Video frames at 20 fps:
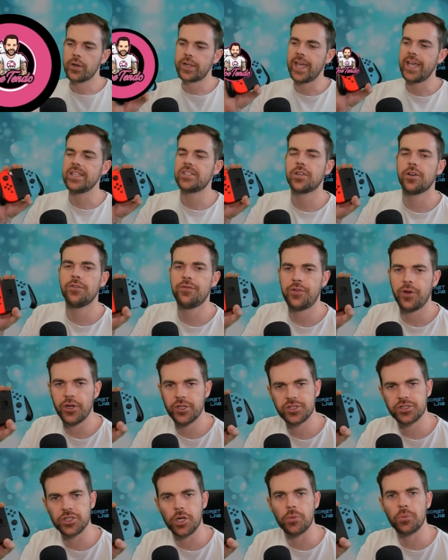Okay, so
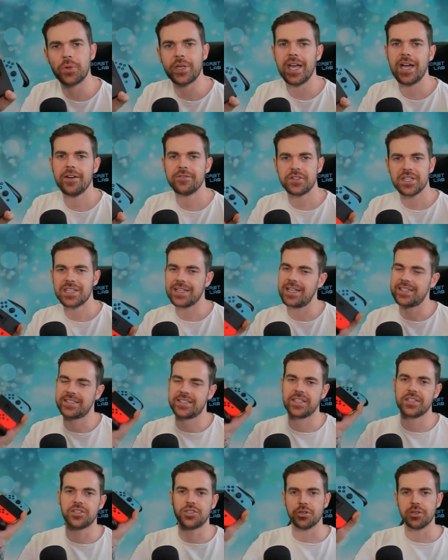first up, we have your
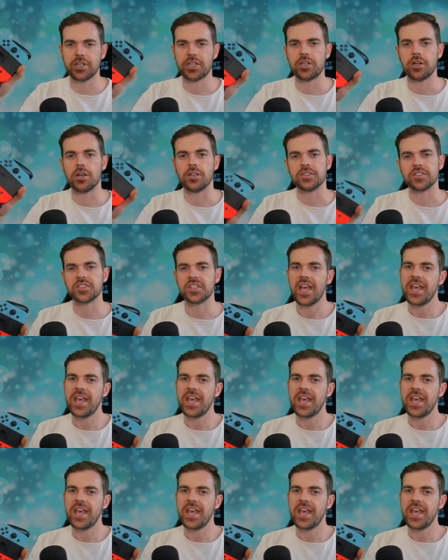classic JoyCons.